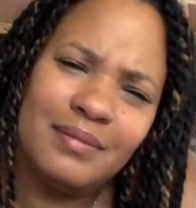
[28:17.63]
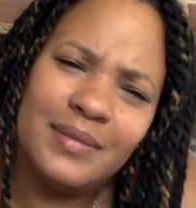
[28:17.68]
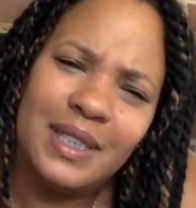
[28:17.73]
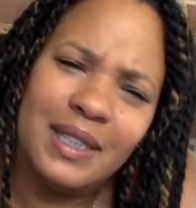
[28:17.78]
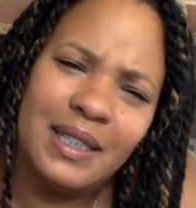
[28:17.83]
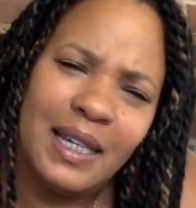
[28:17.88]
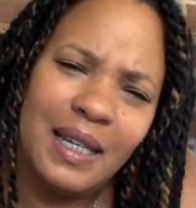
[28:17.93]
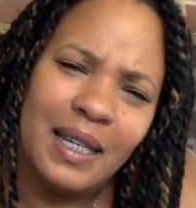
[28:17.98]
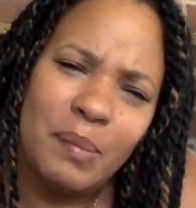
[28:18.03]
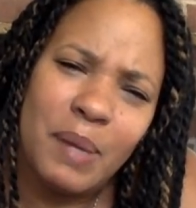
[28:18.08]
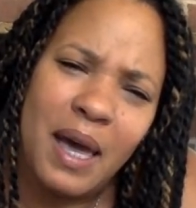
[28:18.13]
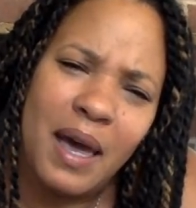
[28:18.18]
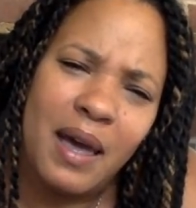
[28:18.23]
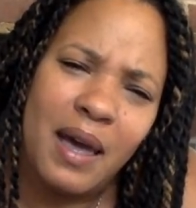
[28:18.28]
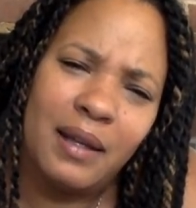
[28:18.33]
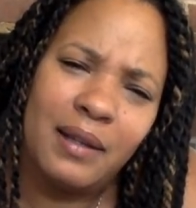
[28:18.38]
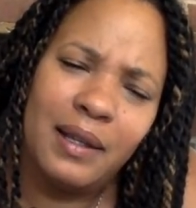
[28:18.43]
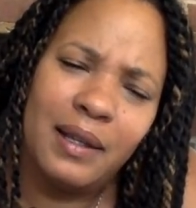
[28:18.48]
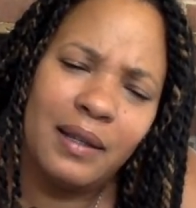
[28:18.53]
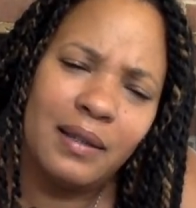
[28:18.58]
laid
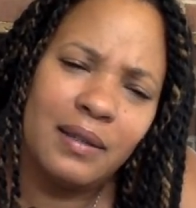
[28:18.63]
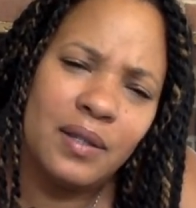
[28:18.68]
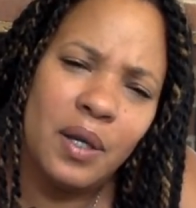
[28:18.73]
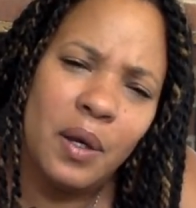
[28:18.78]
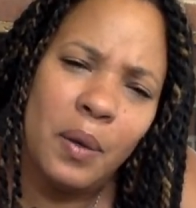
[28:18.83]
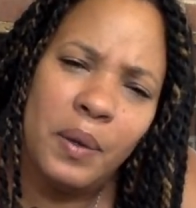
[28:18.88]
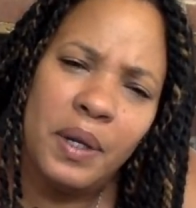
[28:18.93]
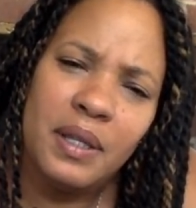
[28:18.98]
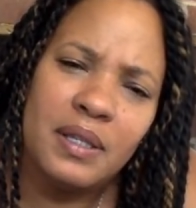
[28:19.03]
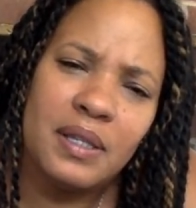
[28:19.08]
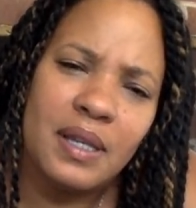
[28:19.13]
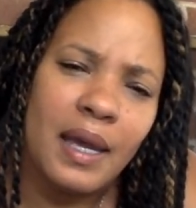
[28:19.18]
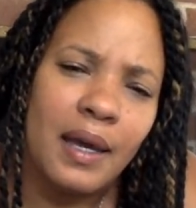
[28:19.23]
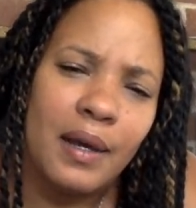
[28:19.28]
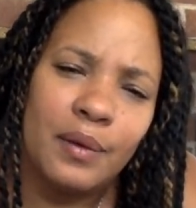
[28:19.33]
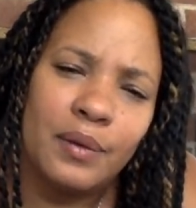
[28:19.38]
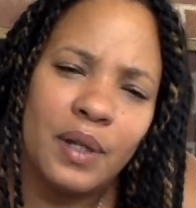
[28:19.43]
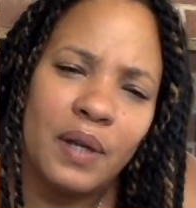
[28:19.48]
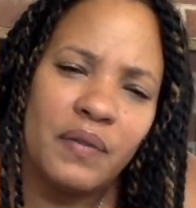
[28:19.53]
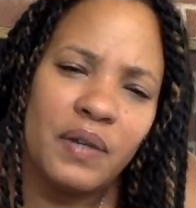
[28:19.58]
back, like tone it down?
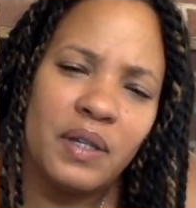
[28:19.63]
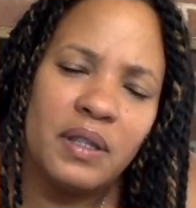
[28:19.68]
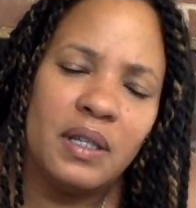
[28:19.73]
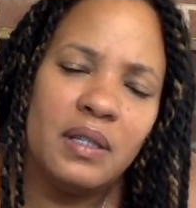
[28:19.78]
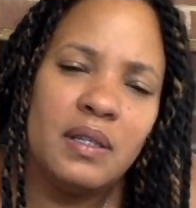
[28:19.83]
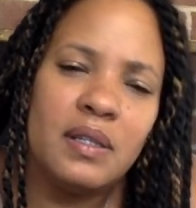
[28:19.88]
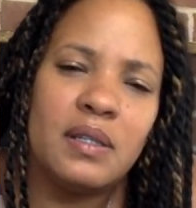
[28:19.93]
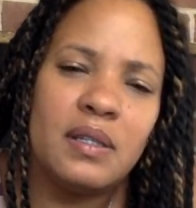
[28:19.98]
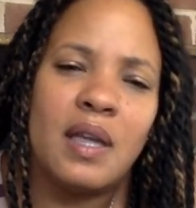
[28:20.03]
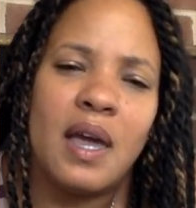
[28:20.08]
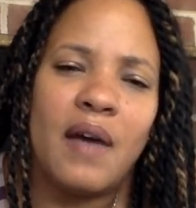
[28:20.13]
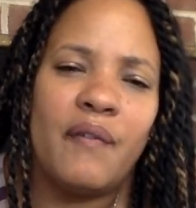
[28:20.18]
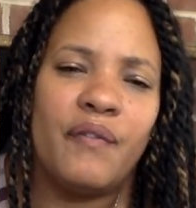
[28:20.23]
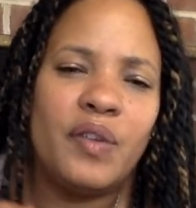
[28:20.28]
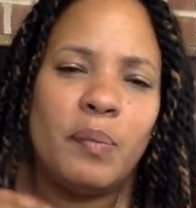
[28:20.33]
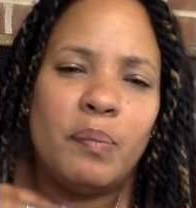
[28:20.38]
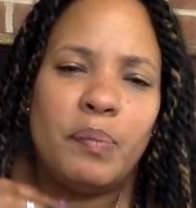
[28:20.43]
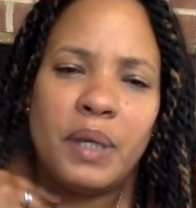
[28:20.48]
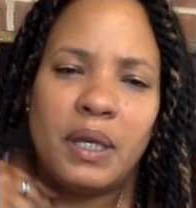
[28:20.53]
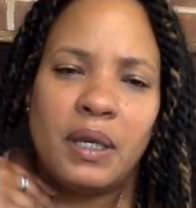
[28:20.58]
Everything doesn't have
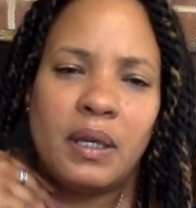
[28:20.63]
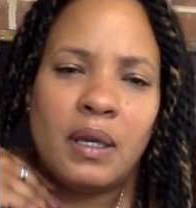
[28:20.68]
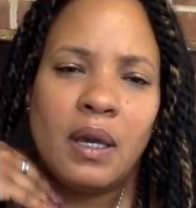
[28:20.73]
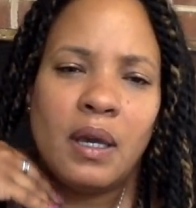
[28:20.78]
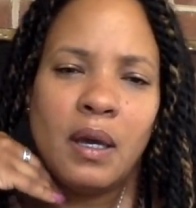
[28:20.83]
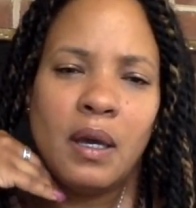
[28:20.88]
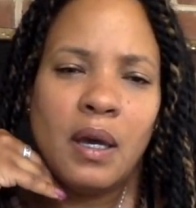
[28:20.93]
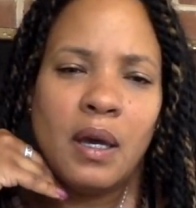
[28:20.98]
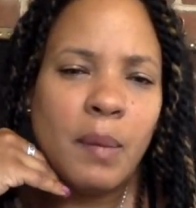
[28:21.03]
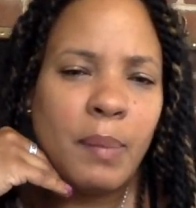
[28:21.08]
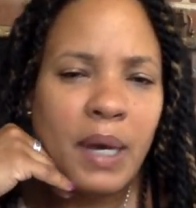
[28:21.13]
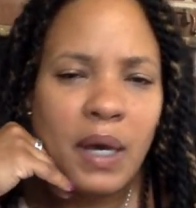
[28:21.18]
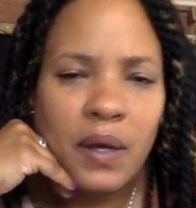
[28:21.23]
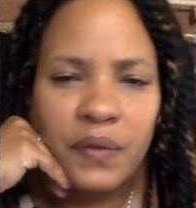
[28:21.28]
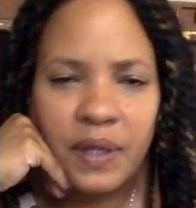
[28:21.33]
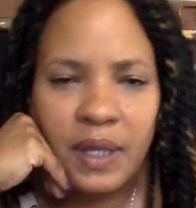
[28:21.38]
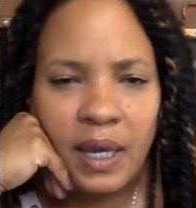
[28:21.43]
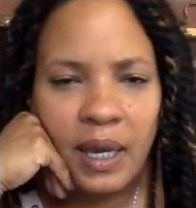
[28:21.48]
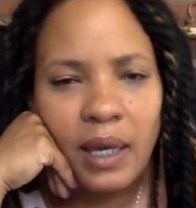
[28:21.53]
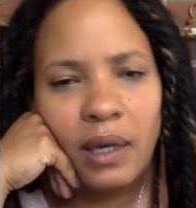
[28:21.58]
to be
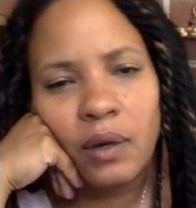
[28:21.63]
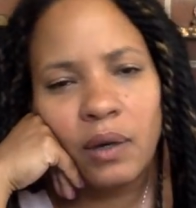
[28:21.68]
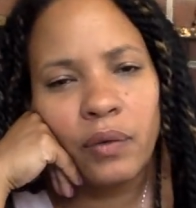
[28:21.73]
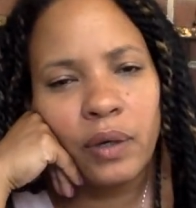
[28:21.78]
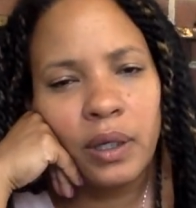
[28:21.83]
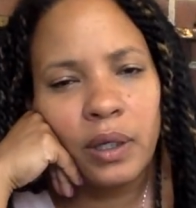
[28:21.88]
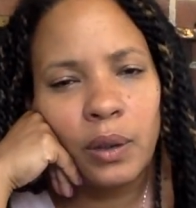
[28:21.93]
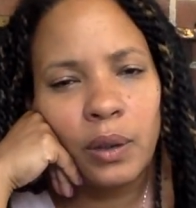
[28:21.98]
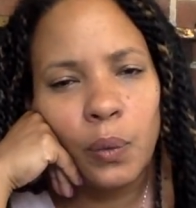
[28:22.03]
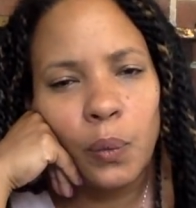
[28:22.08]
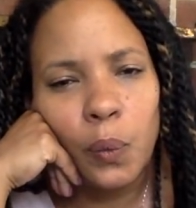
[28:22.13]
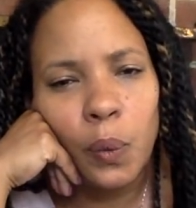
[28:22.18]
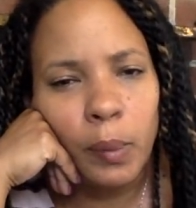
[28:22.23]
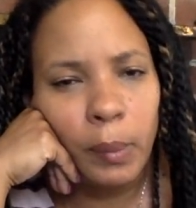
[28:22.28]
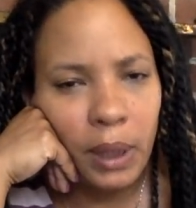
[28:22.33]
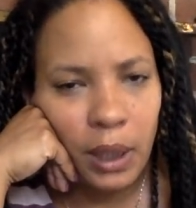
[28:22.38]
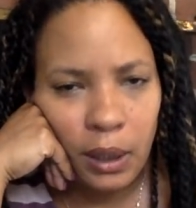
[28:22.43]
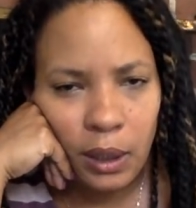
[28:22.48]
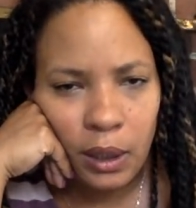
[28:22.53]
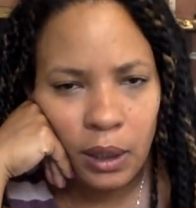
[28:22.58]
about the angry
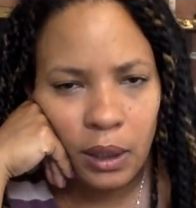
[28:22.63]
woman.